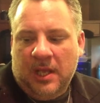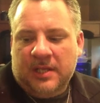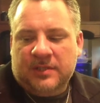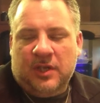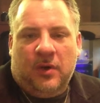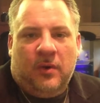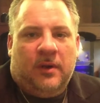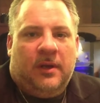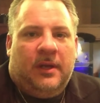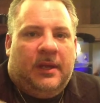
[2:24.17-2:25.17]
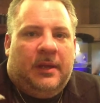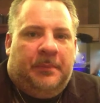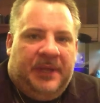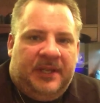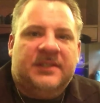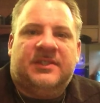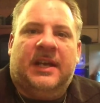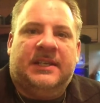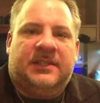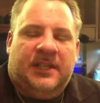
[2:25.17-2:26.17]
So be
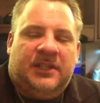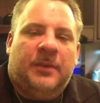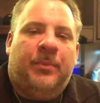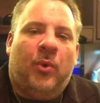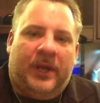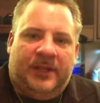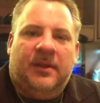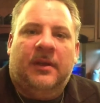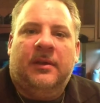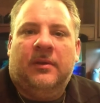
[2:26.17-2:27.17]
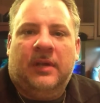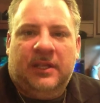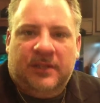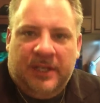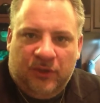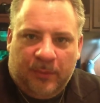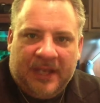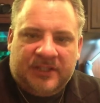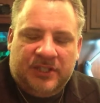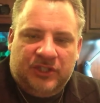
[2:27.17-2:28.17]
concise. Get to the point in your
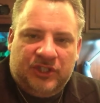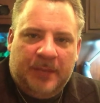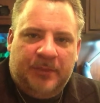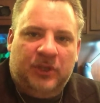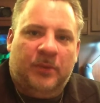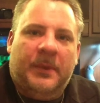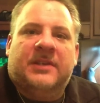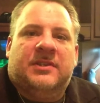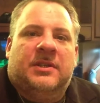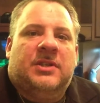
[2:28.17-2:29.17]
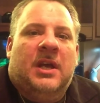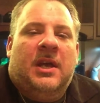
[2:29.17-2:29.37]
message and shaping your message.